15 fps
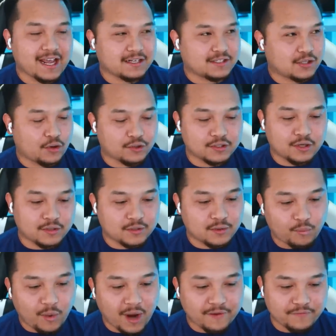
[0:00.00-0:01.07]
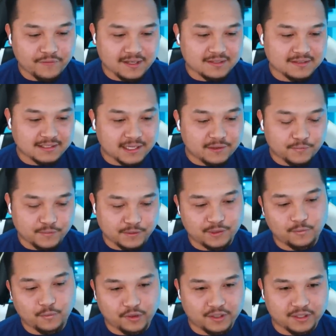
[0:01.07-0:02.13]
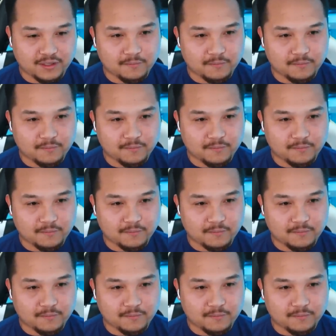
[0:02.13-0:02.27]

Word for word: So your your wife is definitely working